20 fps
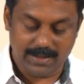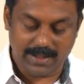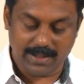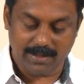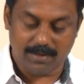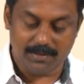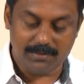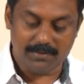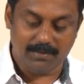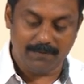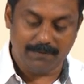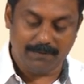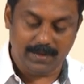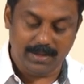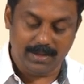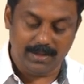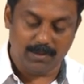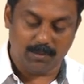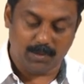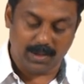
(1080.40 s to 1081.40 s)
we can also
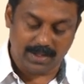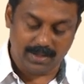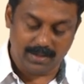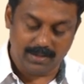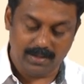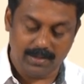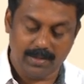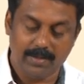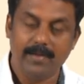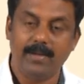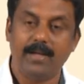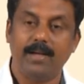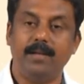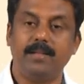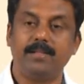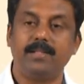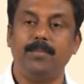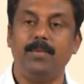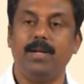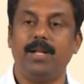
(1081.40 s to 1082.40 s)
feed the wire at
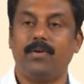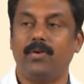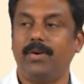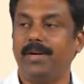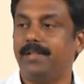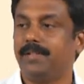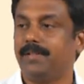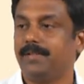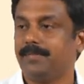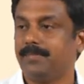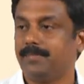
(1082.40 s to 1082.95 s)
the similar rate